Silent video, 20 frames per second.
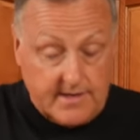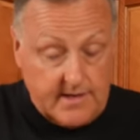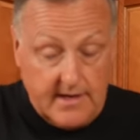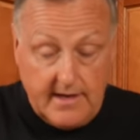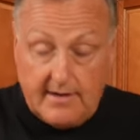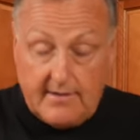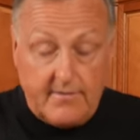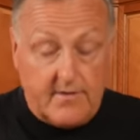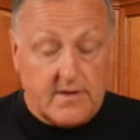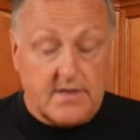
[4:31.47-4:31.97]

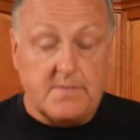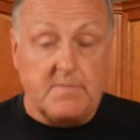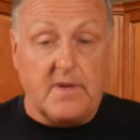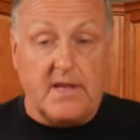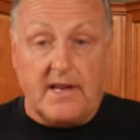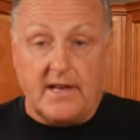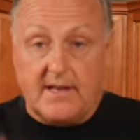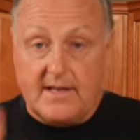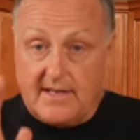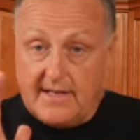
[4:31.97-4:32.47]
even if you spin
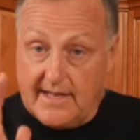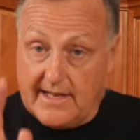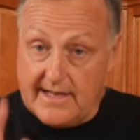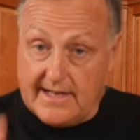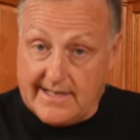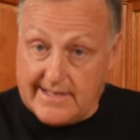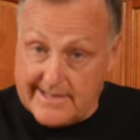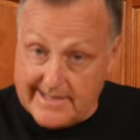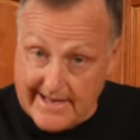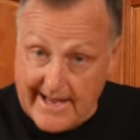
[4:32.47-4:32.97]
it the
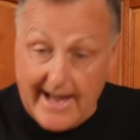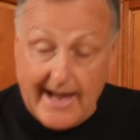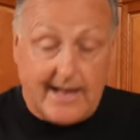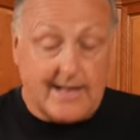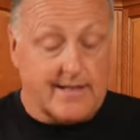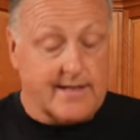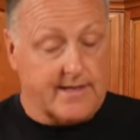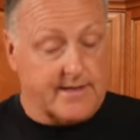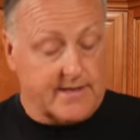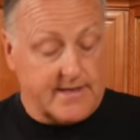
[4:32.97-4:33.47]

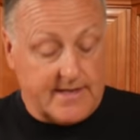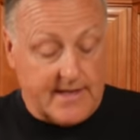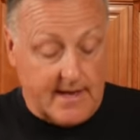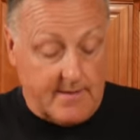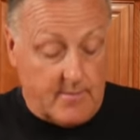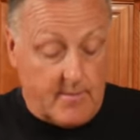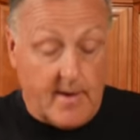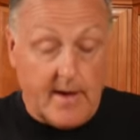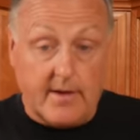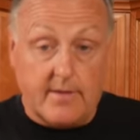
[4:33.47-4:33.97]
exactly the
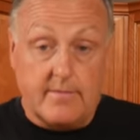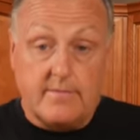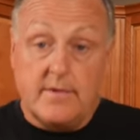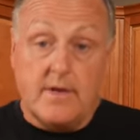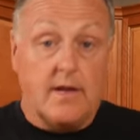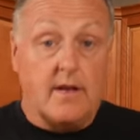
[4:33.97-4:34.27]
same amount